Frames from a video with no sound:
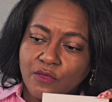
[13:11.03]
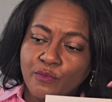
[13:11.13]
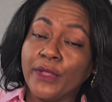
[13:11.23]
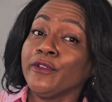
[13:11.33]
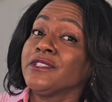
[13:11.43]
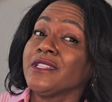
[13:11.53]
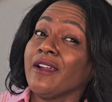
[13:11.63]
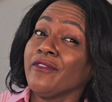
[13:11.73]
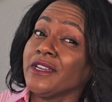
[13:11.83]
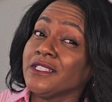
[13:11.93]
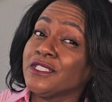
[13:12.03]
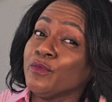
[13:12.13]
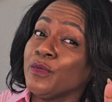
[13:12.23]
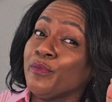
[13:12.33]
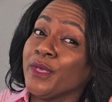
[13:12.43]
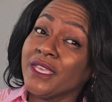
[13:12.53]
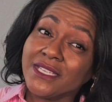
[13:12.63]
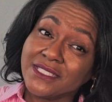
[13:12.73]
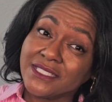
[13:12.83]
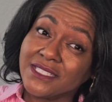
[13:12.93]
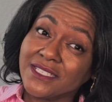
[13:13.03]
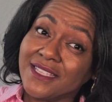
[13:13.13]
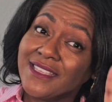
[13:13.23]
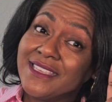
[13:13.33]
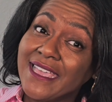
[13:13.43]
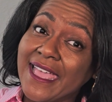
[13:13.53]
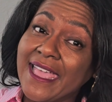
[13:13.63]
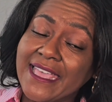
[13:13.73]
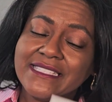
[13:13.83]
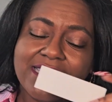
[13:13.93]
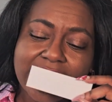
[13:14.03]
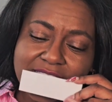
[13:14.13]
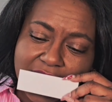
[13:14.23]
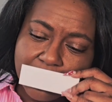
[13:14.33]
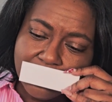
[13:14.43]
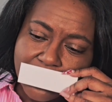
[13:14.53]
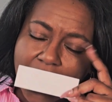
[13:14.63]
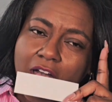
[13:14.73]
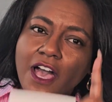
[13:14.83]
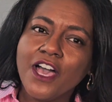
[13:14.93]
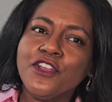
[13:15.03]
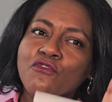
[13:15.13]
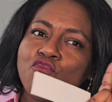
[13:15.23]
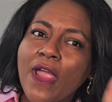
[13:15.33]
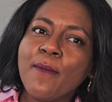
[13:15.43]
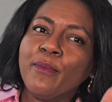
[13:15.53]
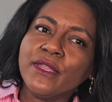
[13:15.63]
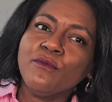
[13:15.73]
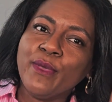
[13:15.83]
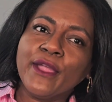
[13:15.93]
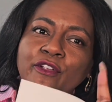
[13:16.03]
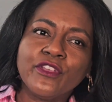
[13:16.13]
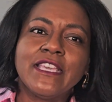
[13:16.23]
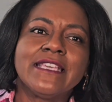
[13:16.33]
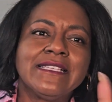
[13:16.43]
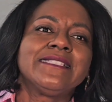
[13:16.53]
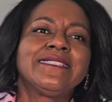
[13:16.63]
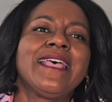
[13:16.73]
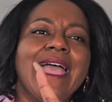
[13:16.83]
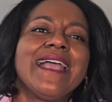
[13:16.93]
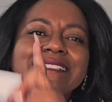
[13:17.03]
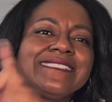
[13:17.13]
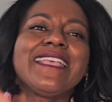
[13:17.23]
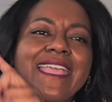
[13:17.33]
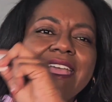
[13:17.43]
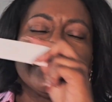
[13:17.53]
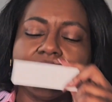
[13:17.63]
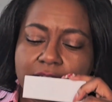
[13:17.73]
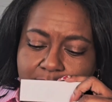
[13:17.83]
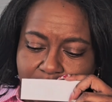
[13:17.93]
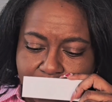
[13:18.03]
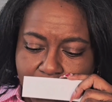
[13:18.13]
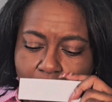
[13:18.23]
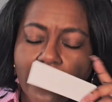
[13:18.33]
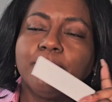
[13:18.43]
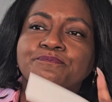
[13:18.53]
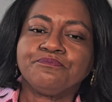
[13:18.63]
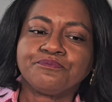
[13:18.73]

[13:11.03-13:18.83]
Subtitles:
berries not ready to be picked. Yes, that's it. Unripened berries. That's it. Okay.